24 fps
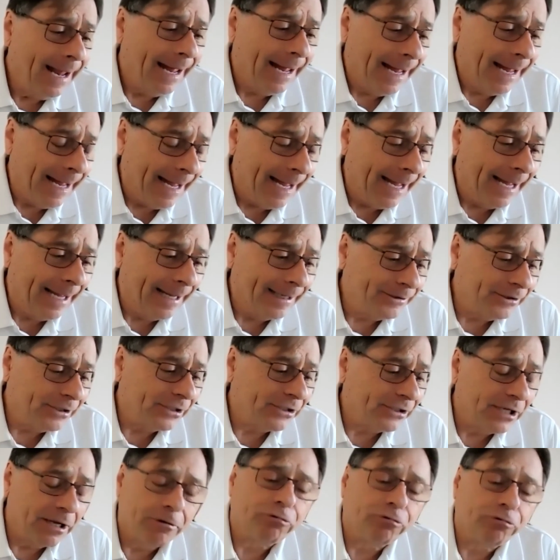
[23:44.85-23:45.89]

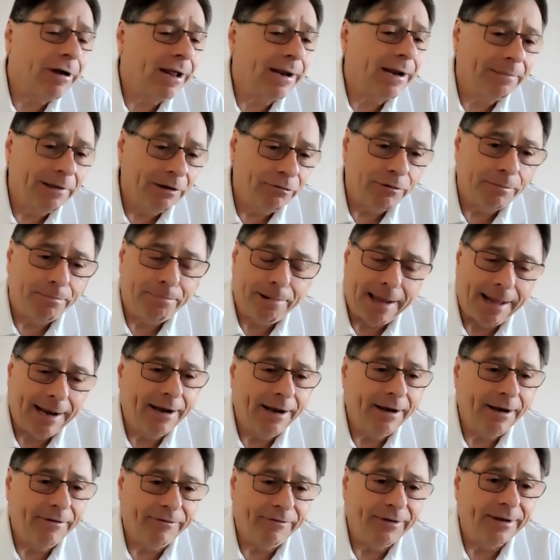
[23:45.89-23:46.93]

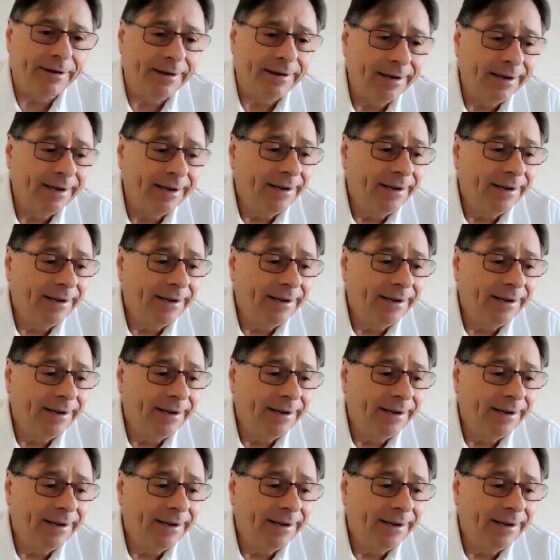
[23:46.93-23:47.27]
repetitive, and